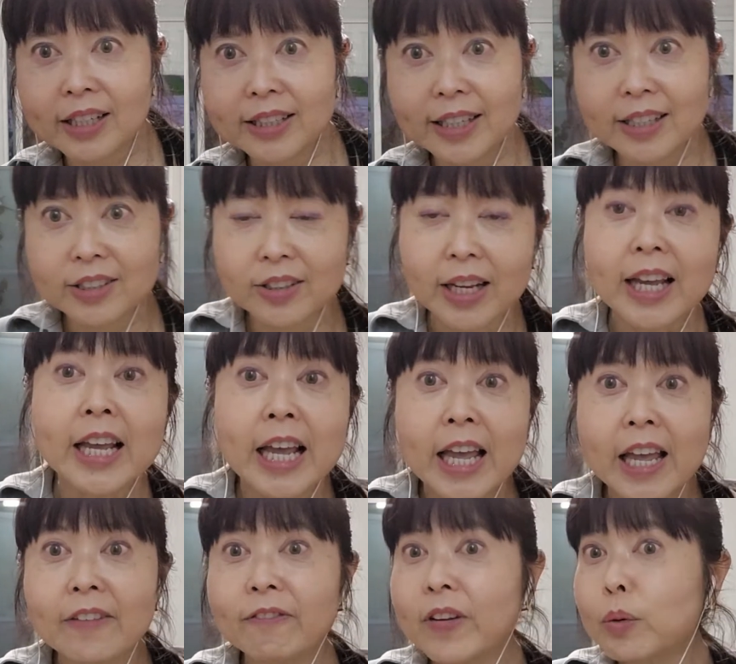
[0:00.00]
yes, you can.
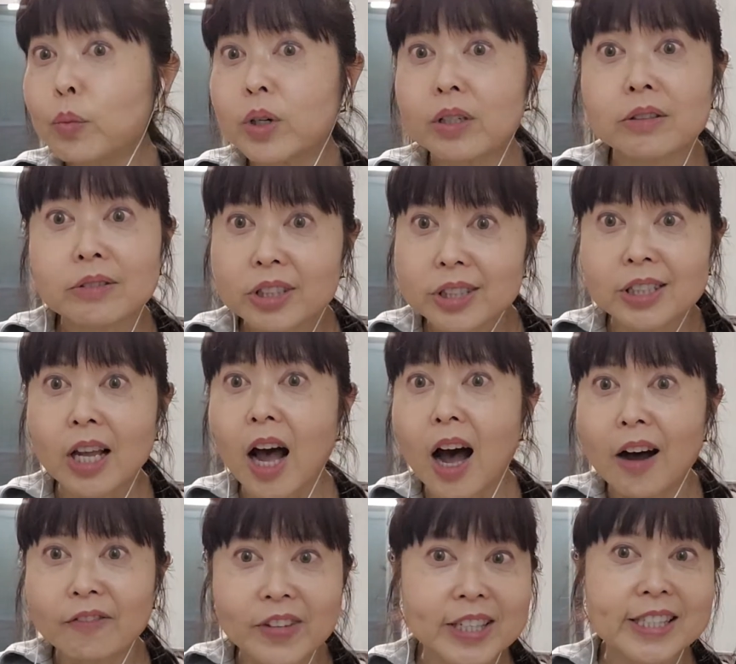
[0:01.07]
If it were just
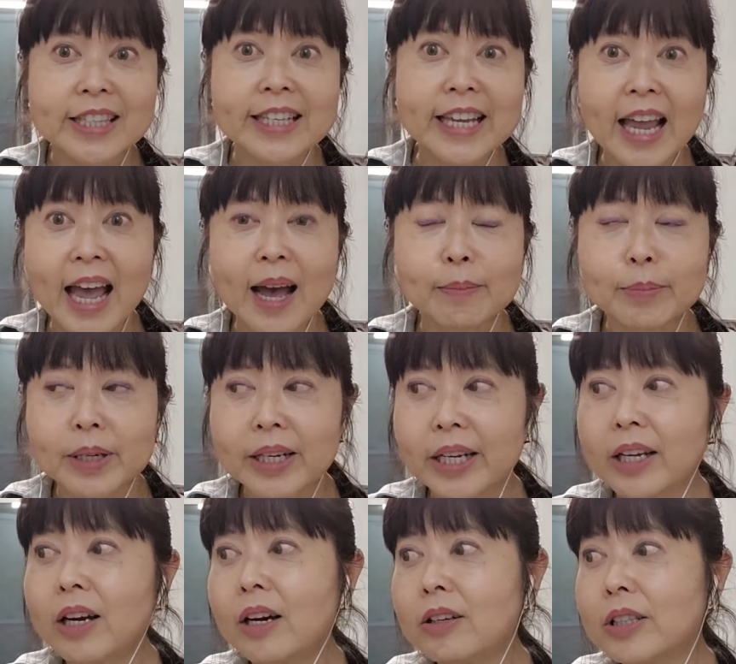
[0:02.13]
obviously
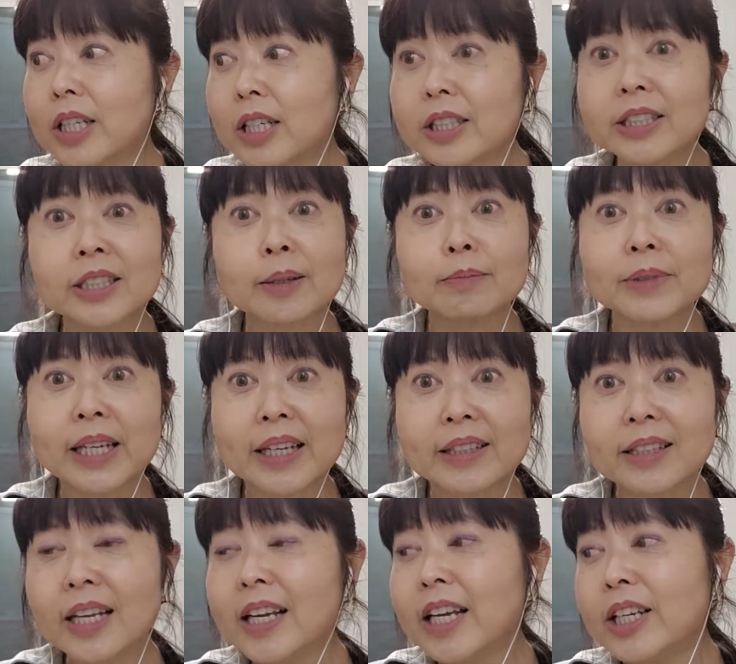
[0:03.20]
happening, oh, look, some dead
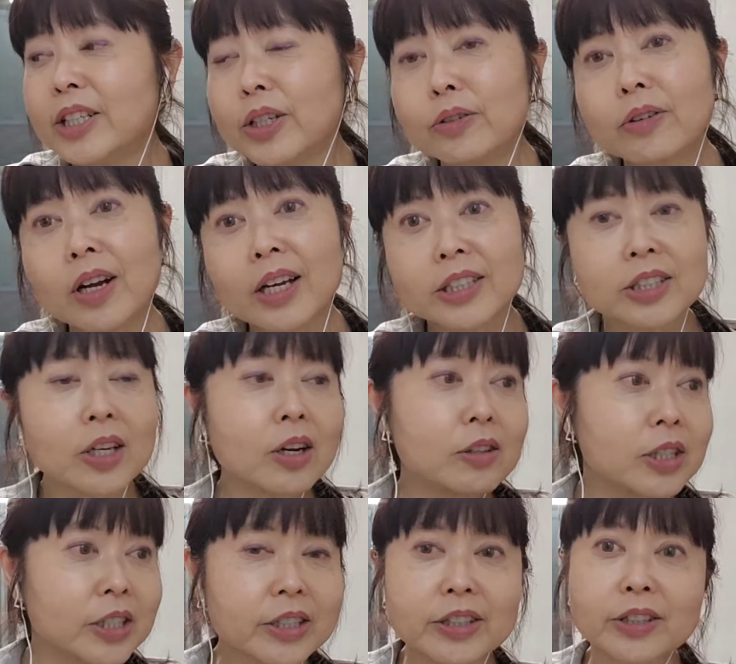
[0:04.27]
neurons, oh,
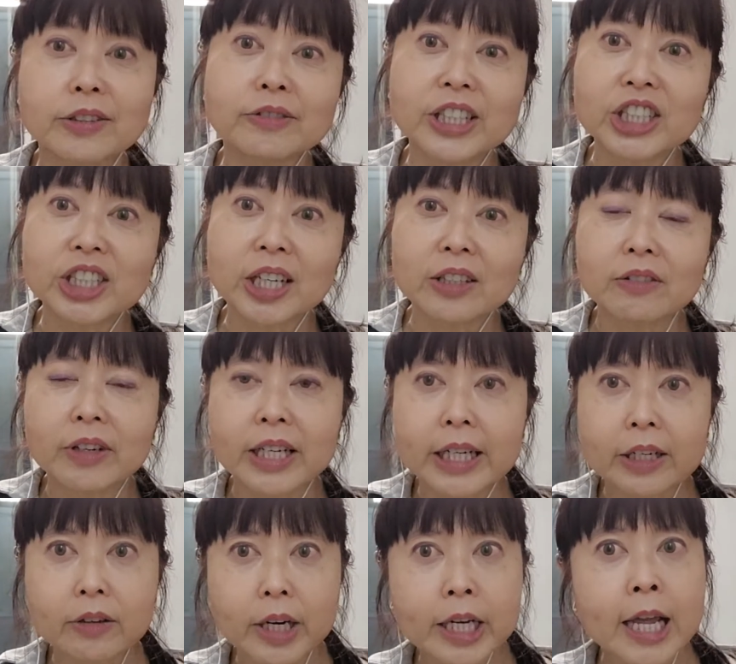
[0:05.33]
look, they're
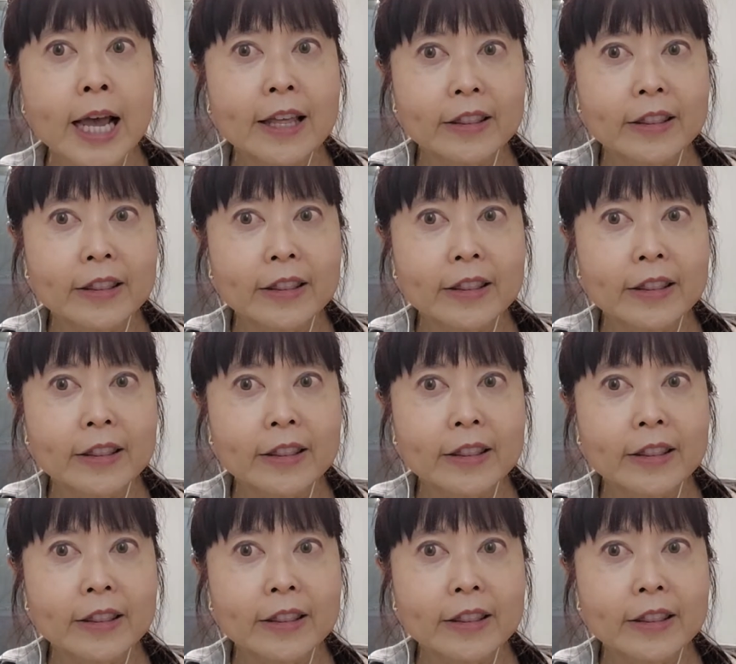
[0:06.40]
regenerating, right?